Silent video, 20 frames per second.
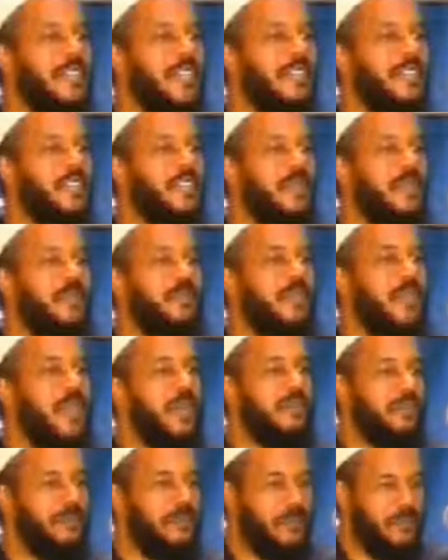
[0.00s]
not, that is up
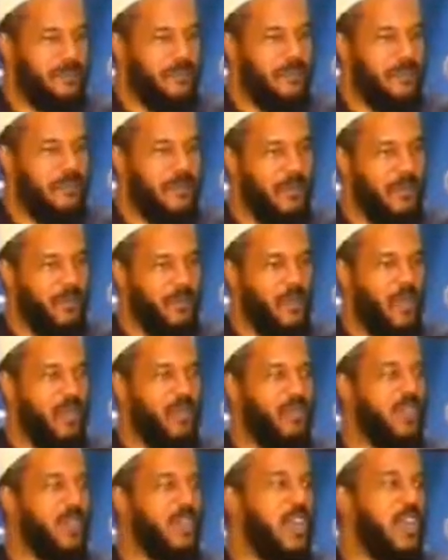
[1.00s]
to them. Of
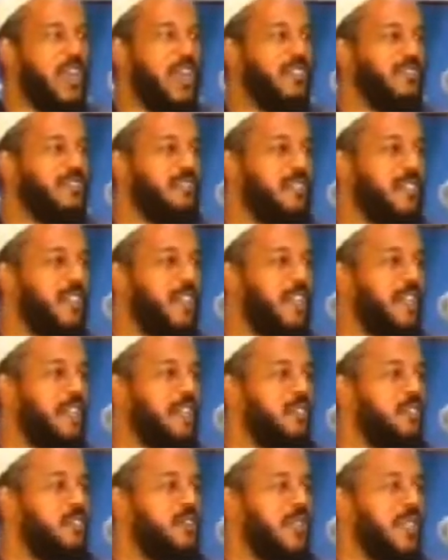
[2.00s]
course, it's their country.
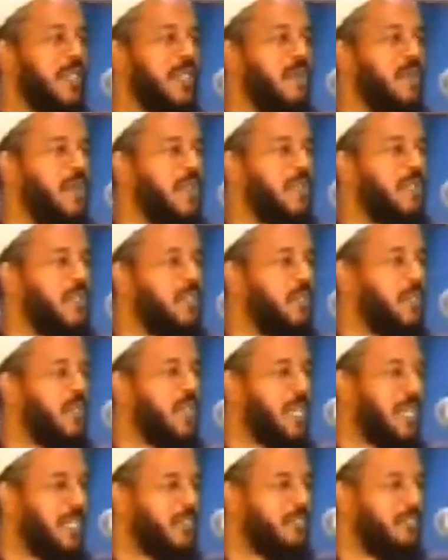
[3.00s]
They can do what they want to
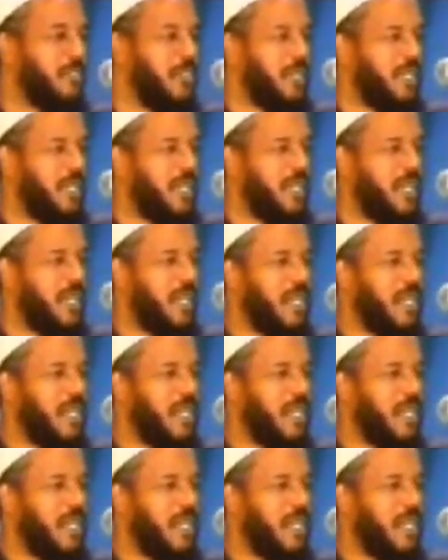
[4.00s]
do in the country.